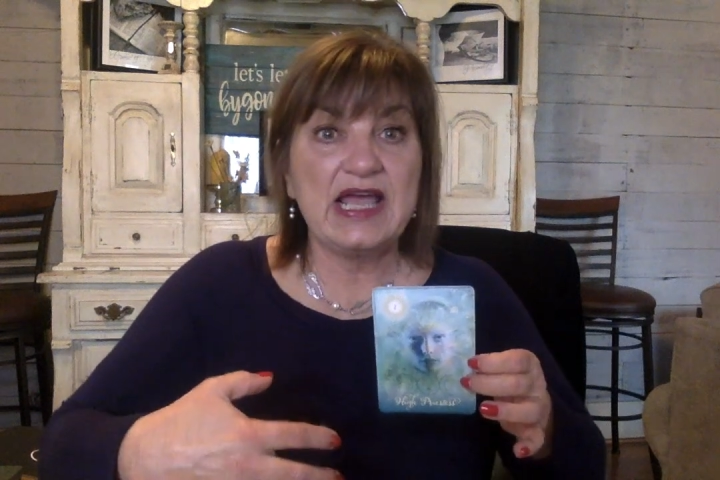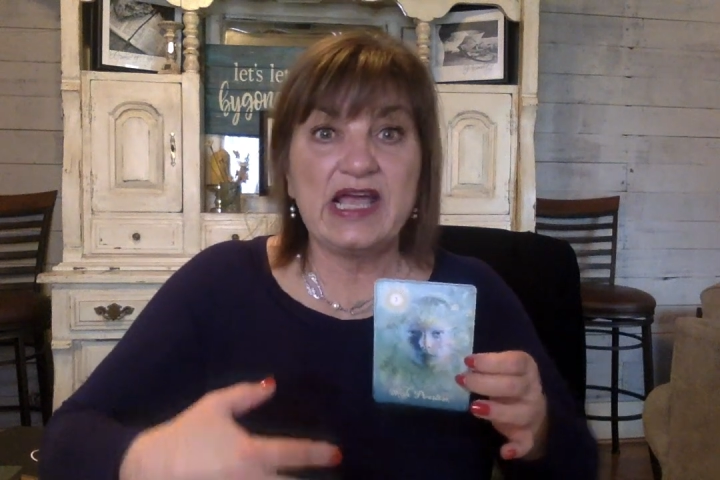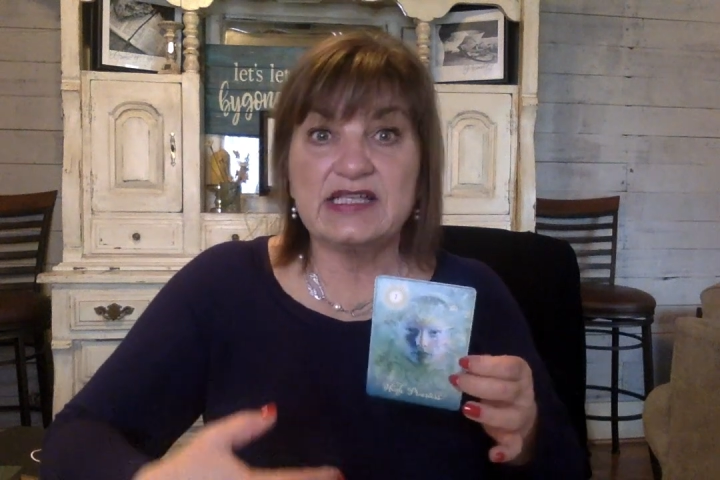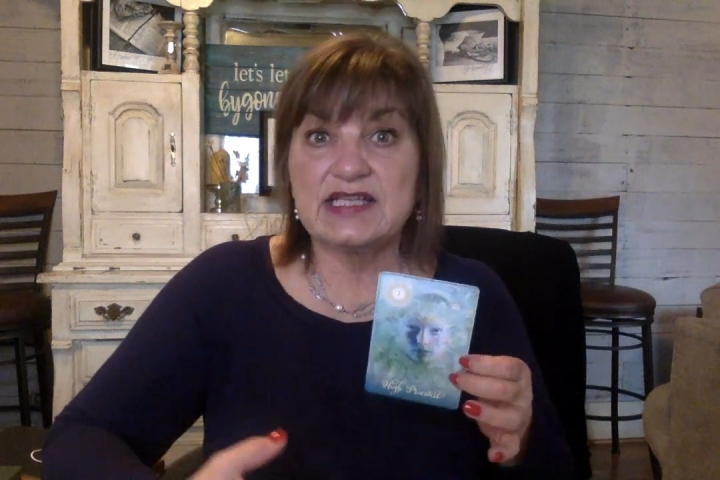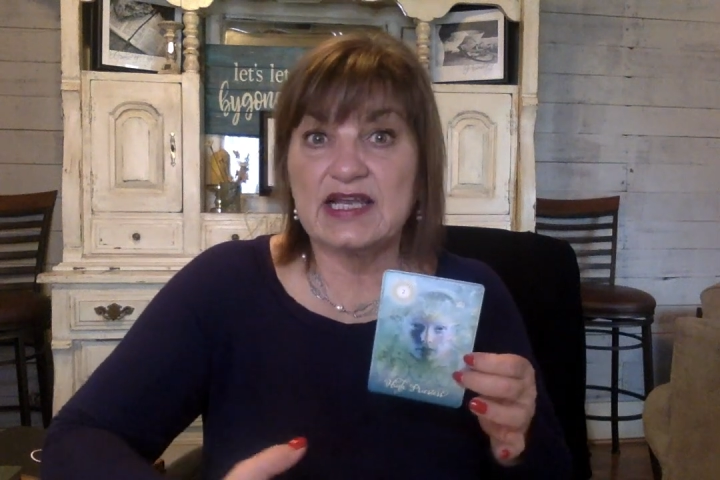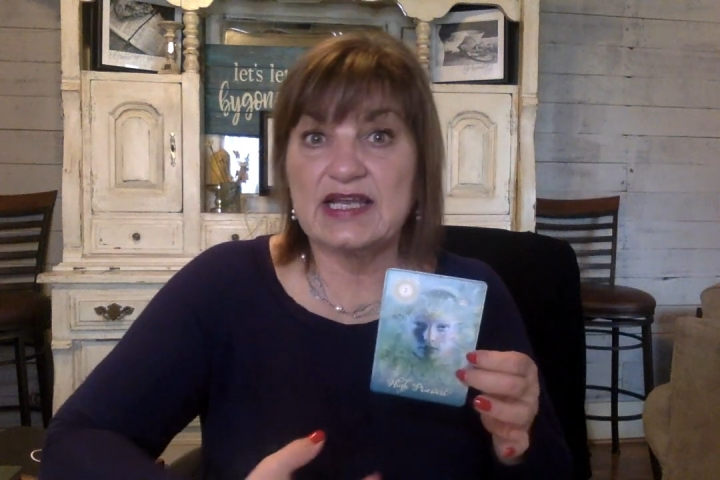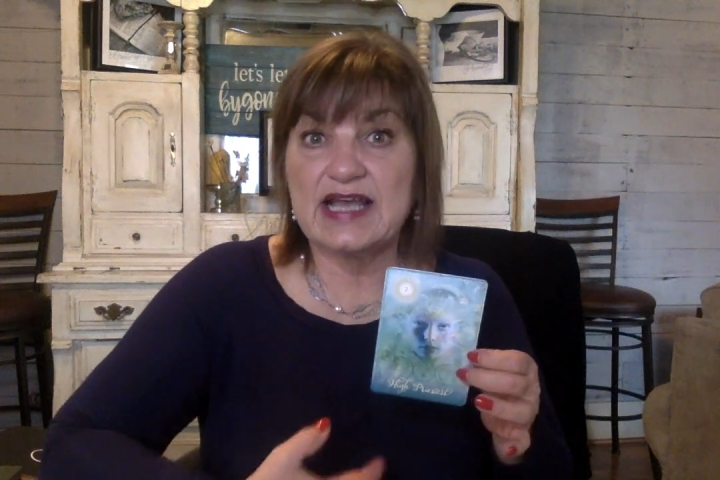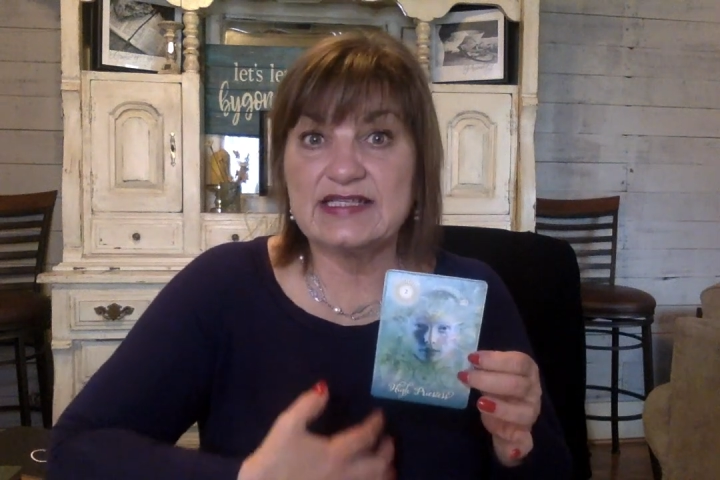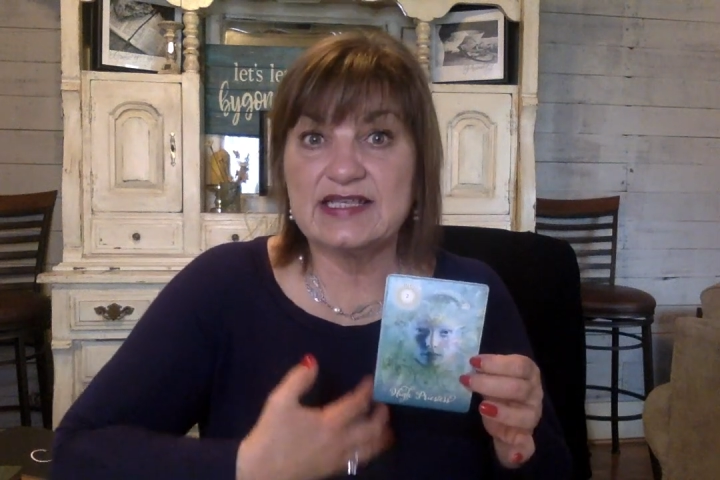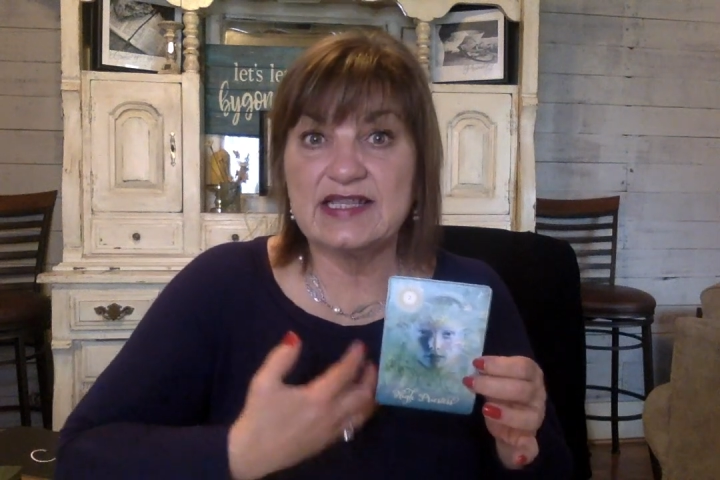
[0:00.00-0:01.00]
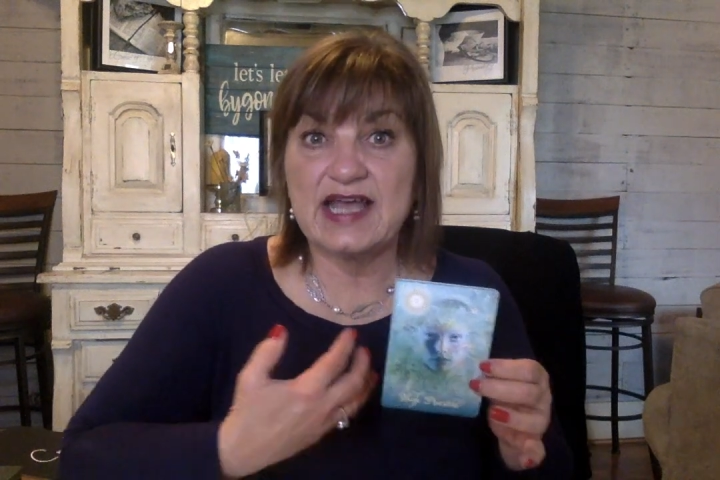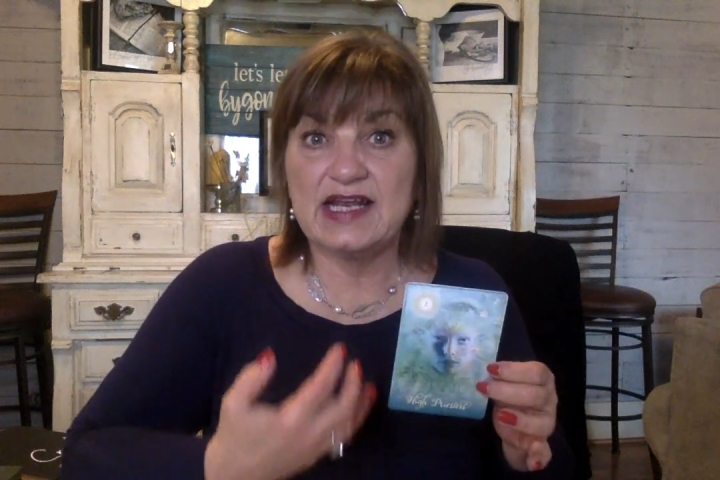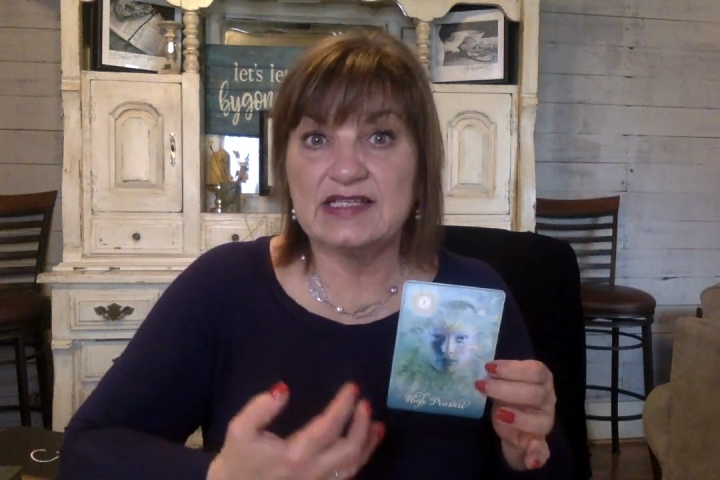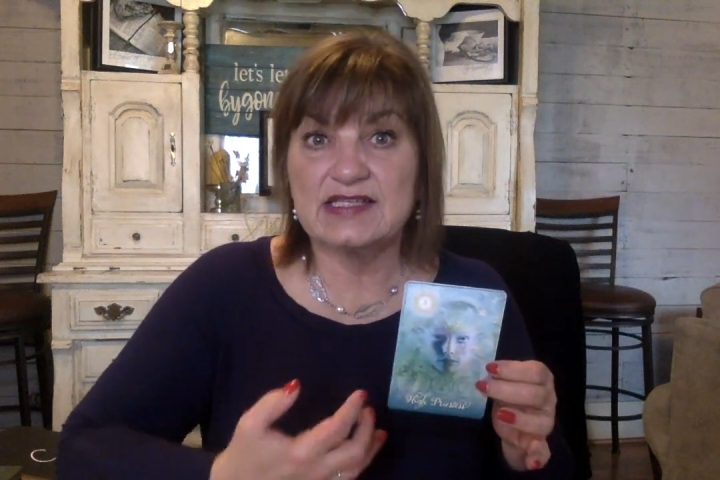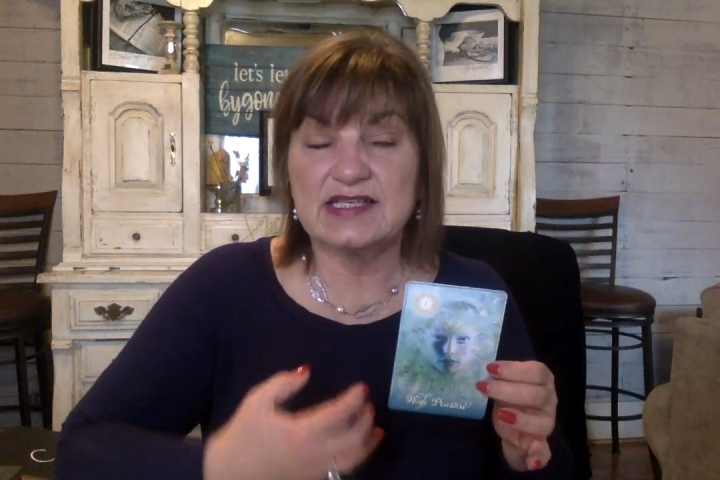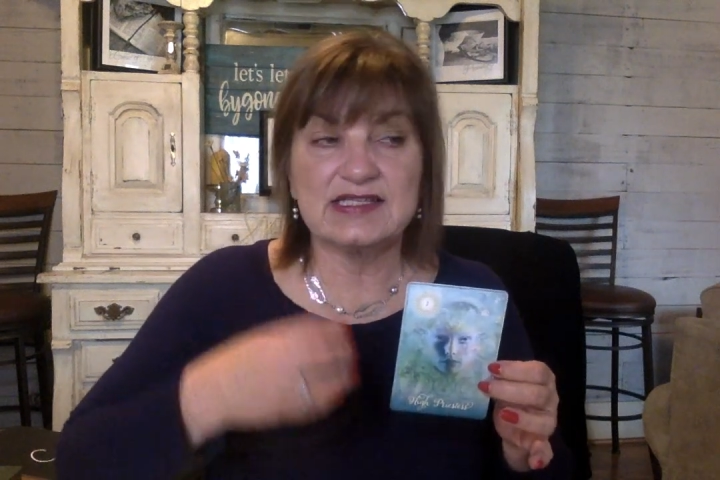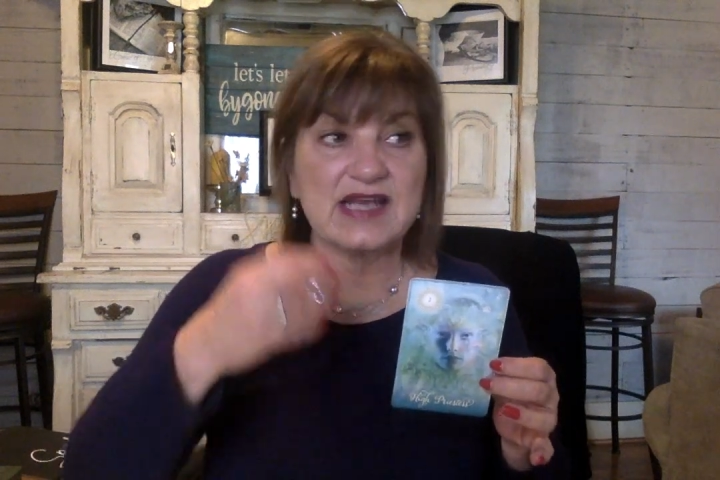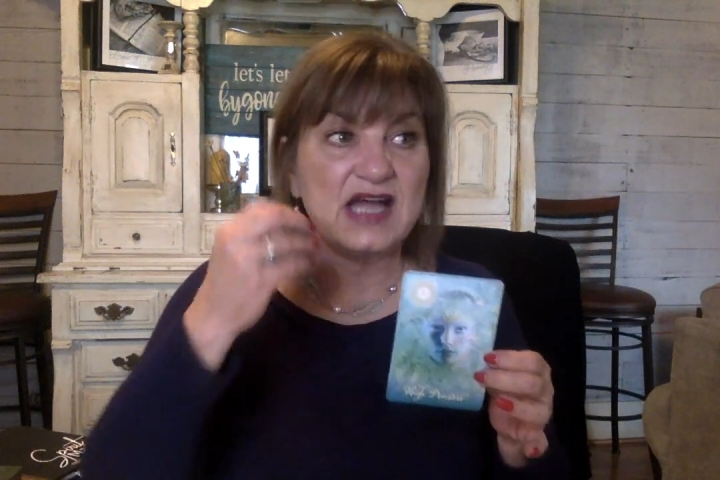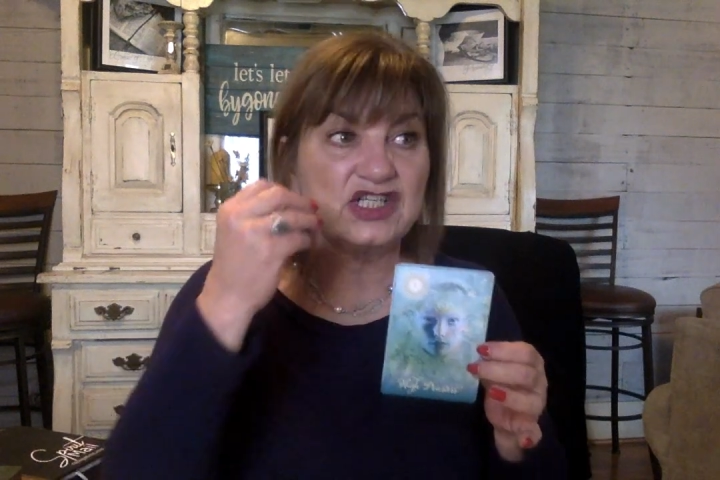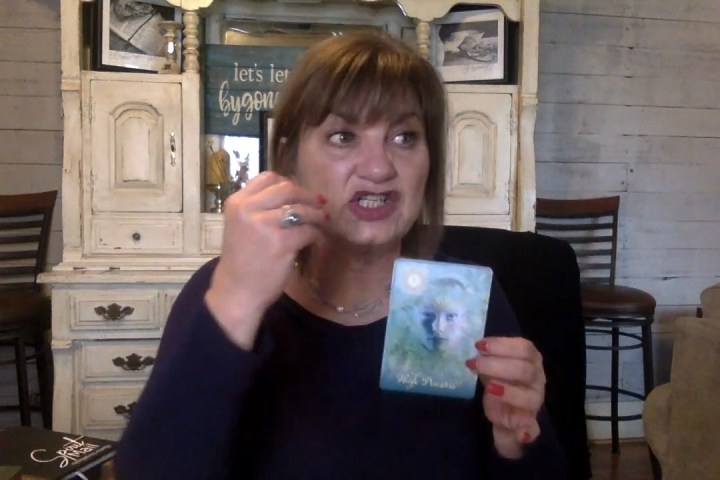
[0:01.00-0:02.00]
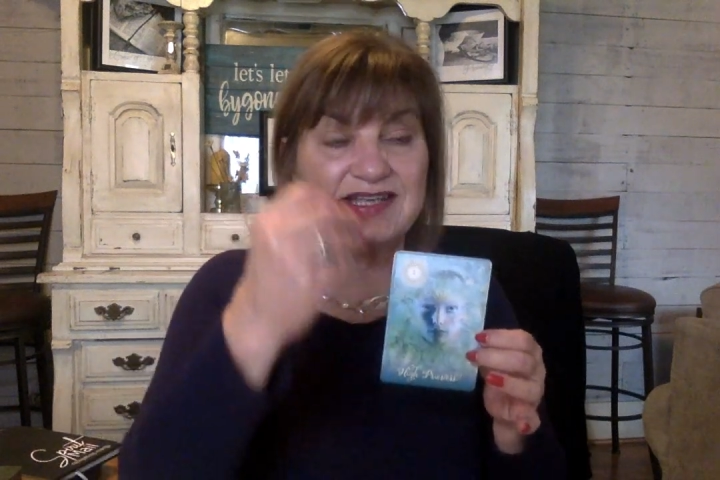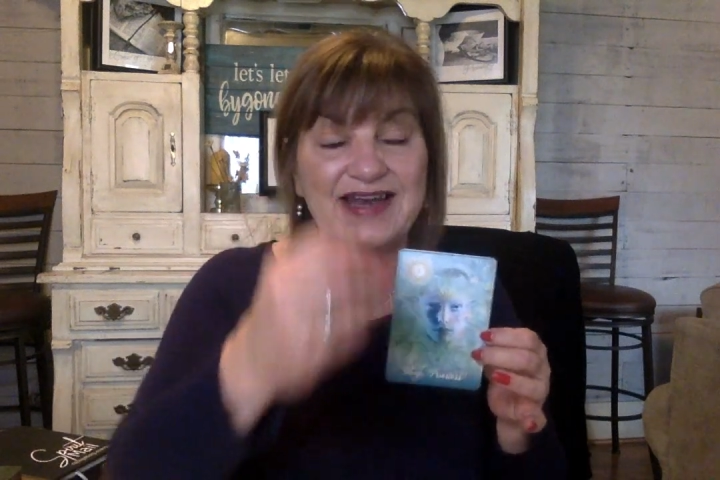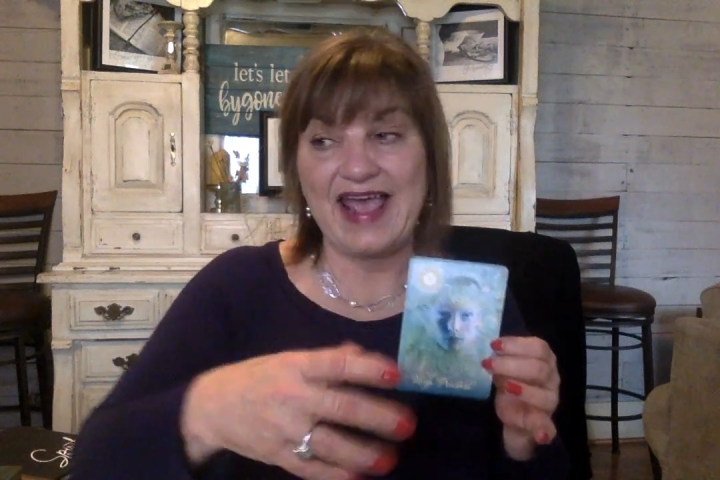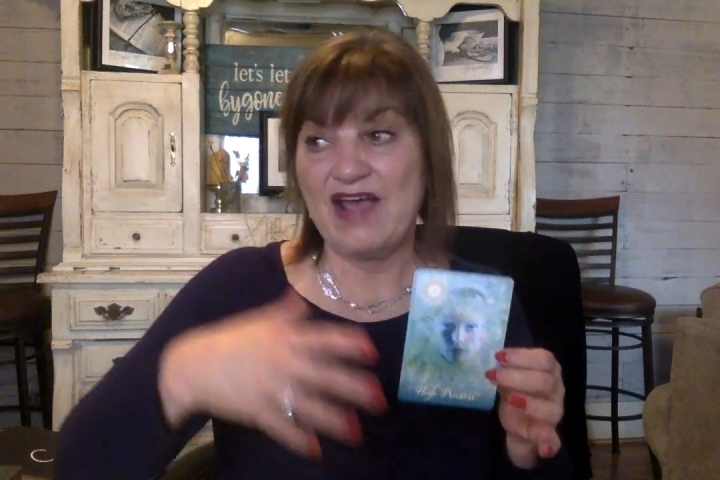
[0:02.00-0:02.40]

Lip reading: it's a lesson that it's not just an